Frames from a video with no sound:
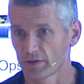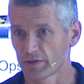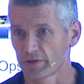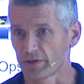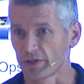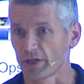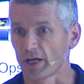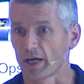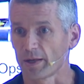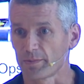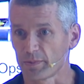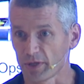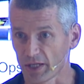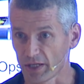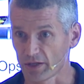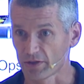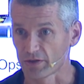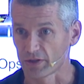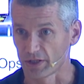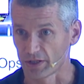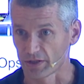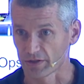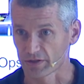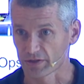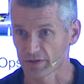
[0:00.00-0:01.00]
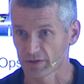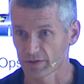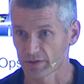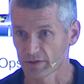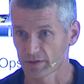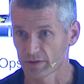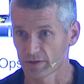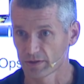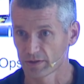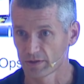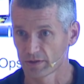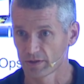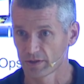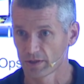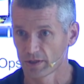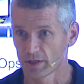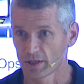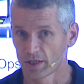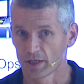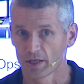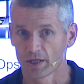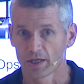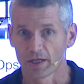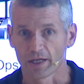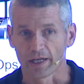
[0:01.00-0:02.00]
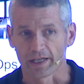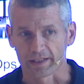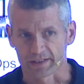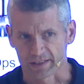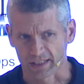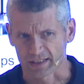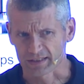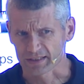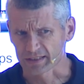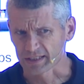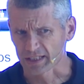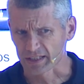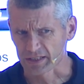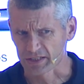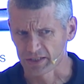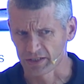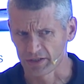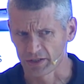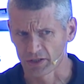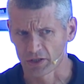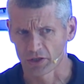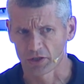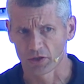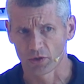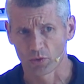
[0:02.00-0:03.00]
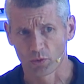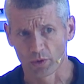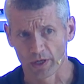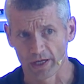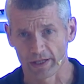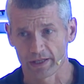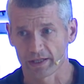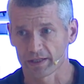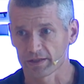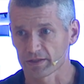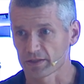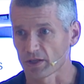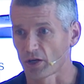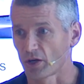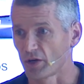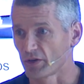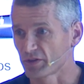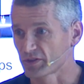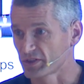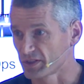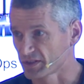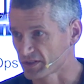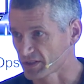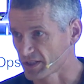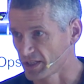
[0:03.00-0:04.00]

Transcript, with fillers: The IP address. It doesn't actually know where that host is